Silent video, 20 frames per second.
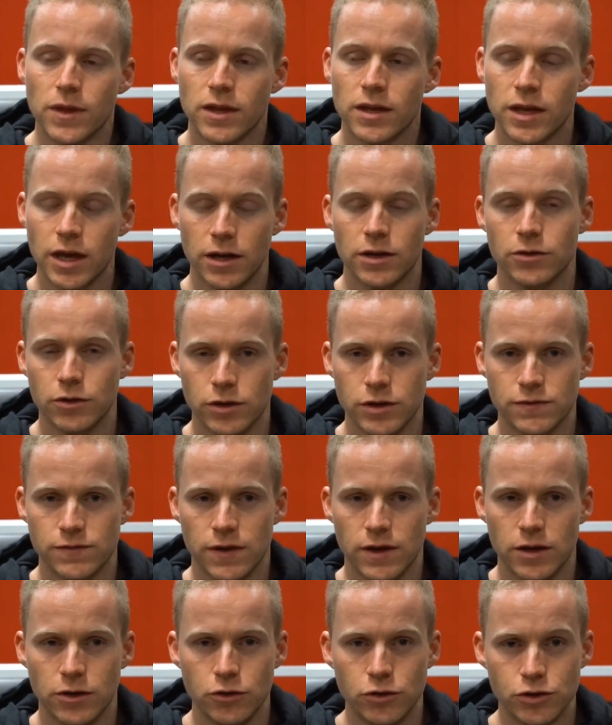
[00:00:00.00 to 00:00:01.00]
Getting those
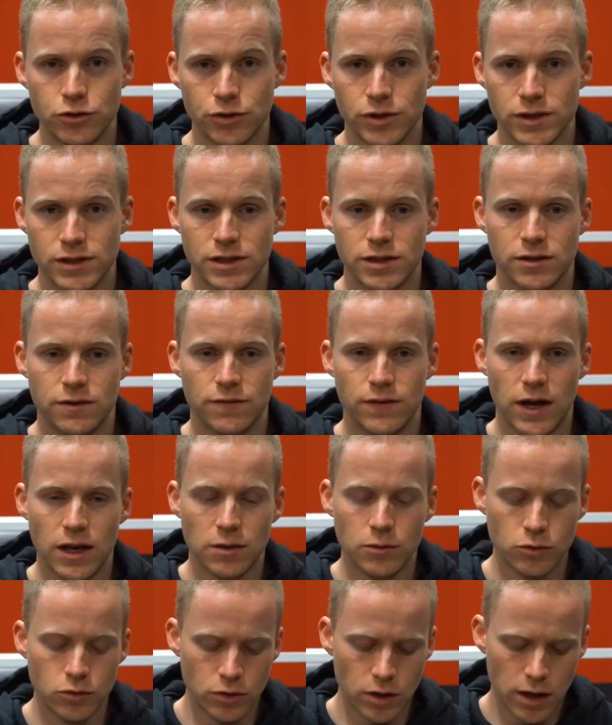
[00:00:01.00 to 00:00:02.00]
nutrients in
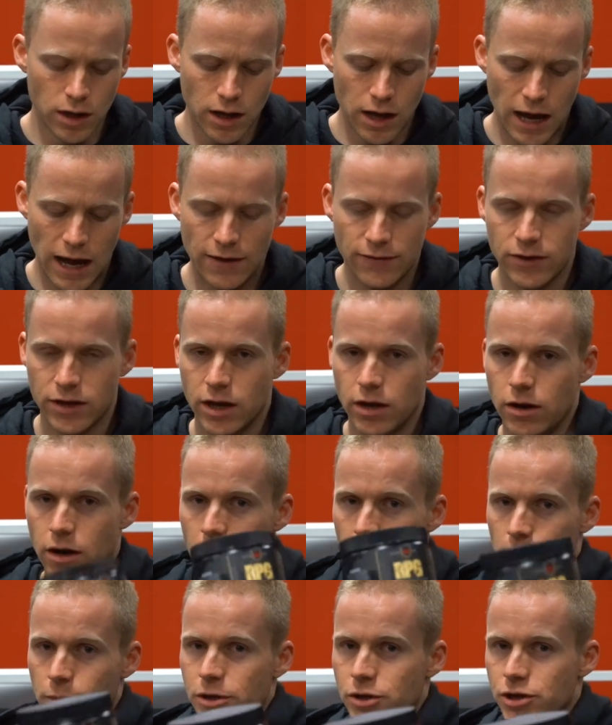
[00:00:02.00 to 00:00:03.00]
available, having our
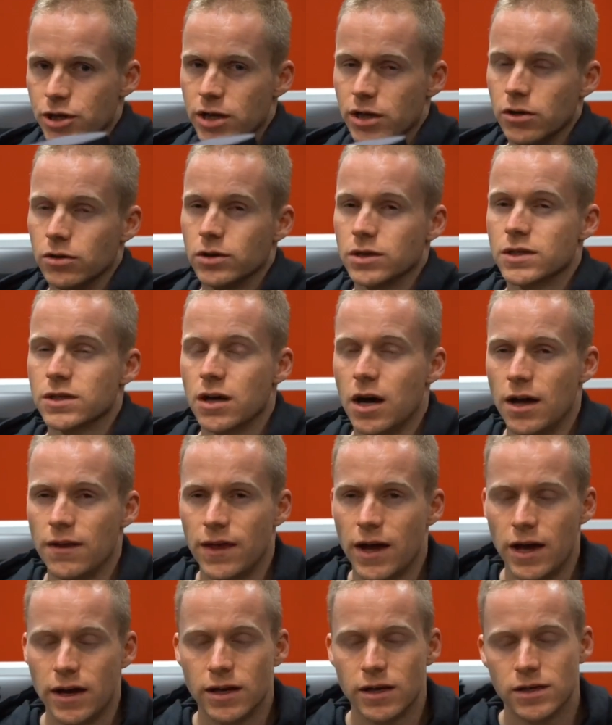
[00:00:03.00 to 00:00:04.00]
RPG alongside
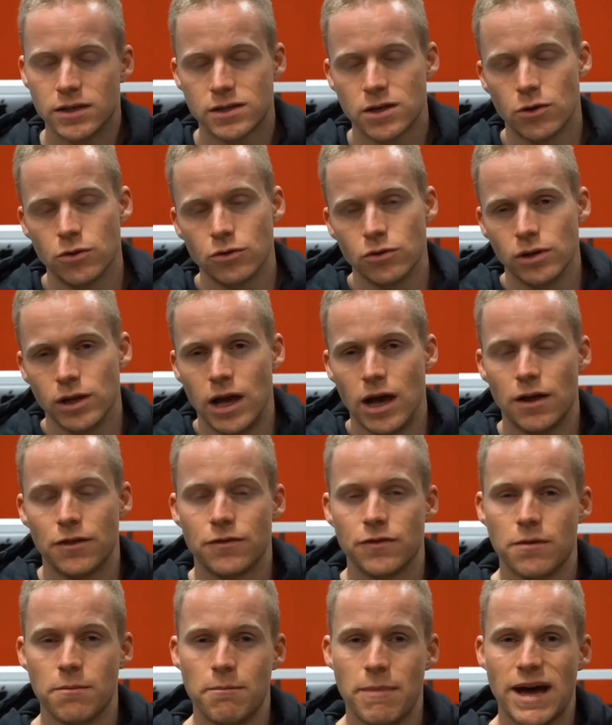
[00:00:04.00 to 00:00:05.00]
that is going to allow
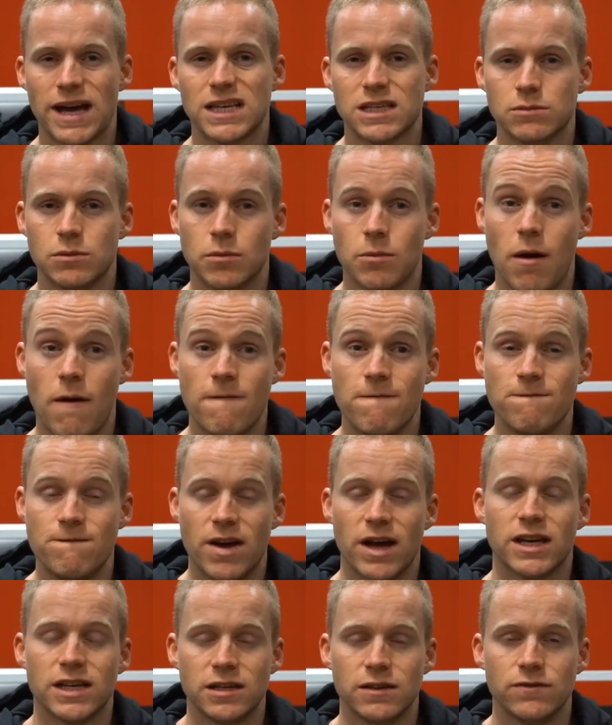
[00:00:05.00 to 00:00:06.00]
for the maximum
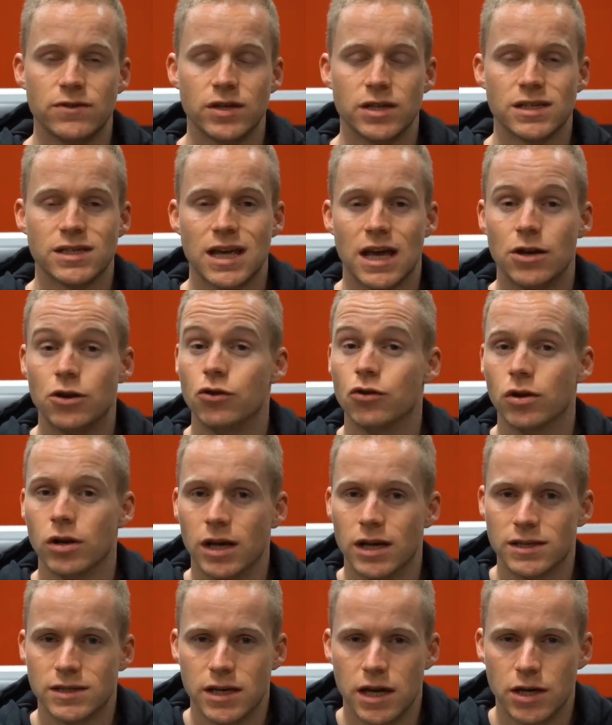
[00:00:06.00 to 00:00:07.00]
effectiveness and
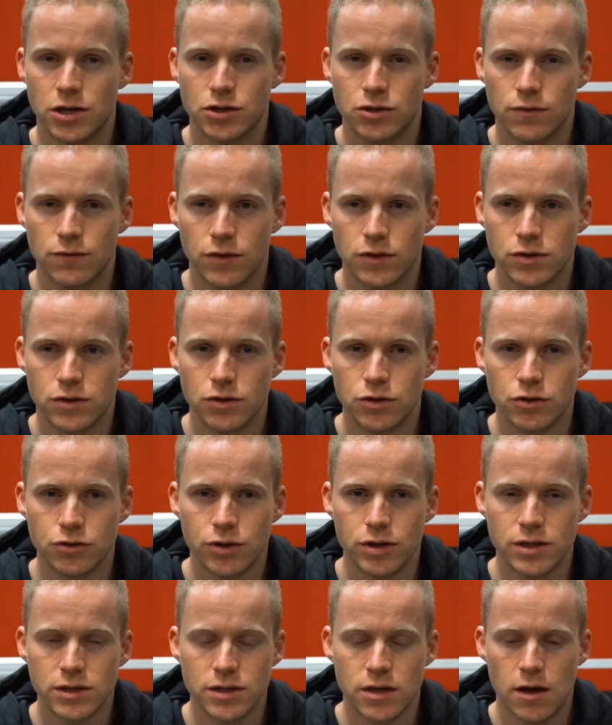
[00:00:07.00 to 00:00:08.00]
utilization of those
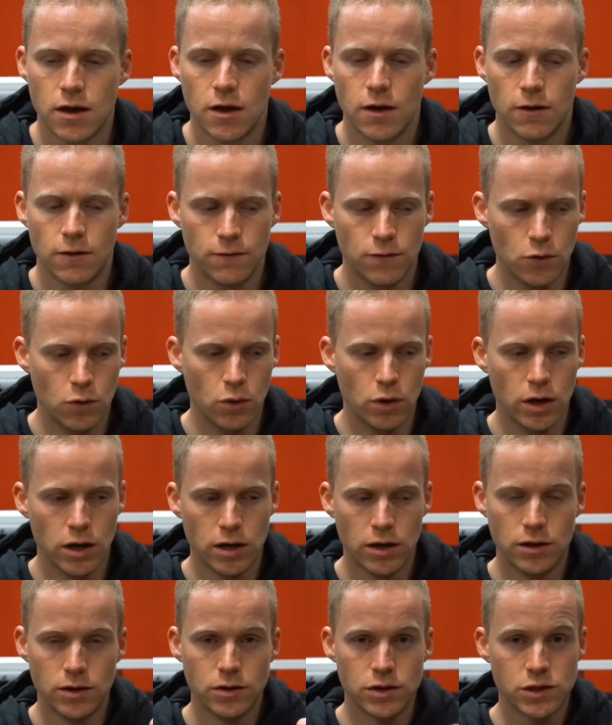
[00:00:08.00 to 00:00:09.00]
nutrients for
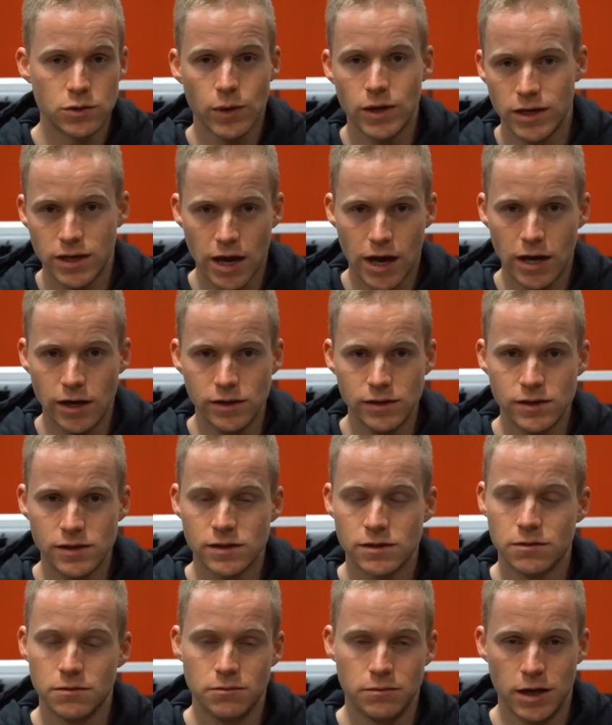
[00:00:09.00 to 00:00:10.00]
sweat
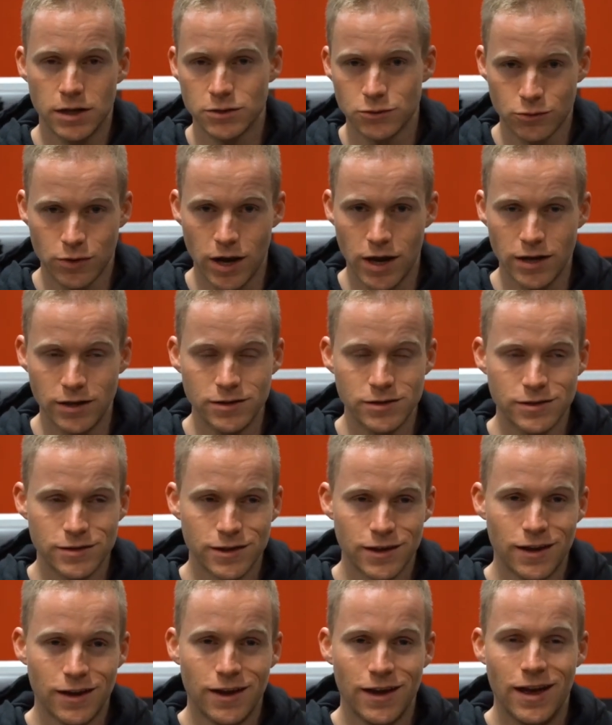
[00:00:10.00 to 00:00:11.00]
gains, muscle
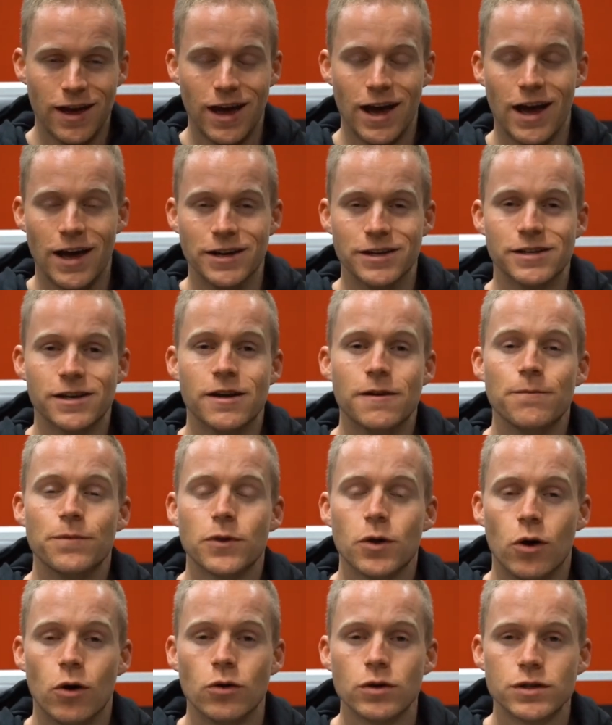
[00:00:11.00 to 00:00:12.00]
gains, and
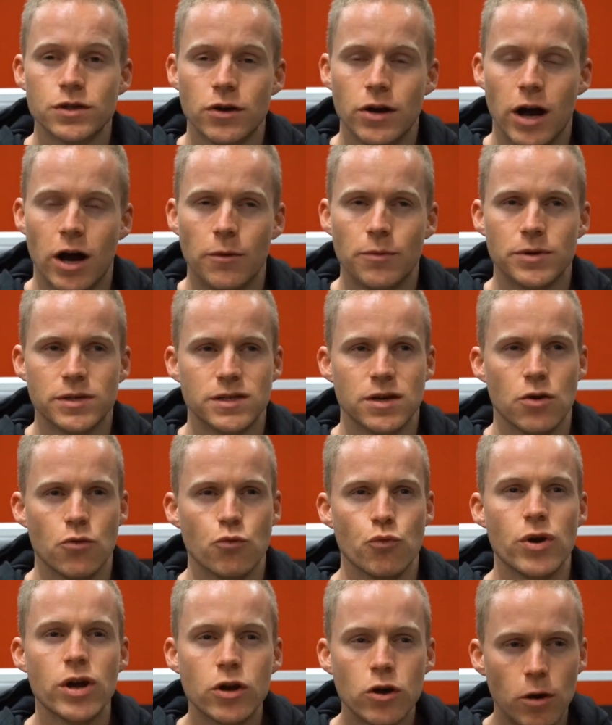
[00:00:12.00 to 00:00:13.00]
also help as a
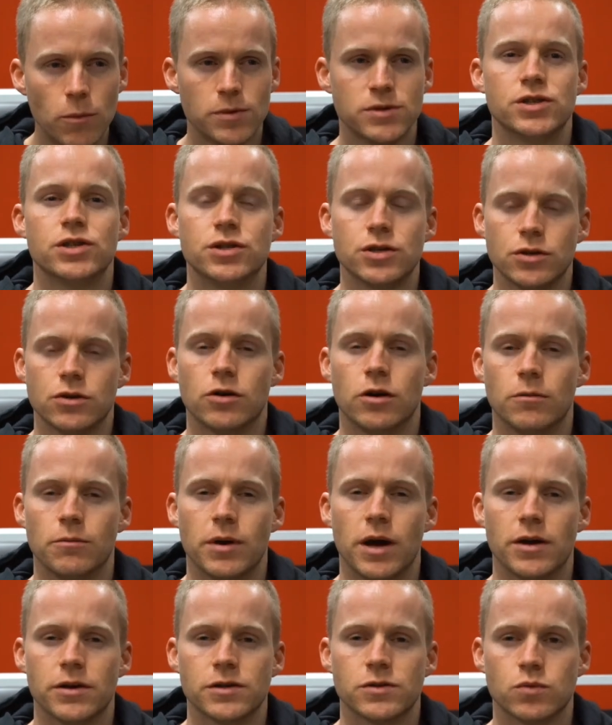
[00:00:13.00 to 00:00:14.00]
recomposition
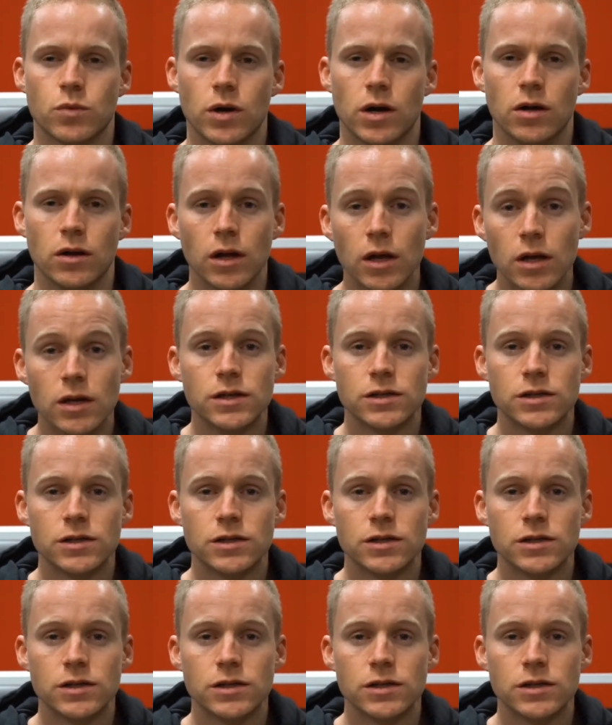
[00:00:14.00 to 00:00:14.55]
compound as well.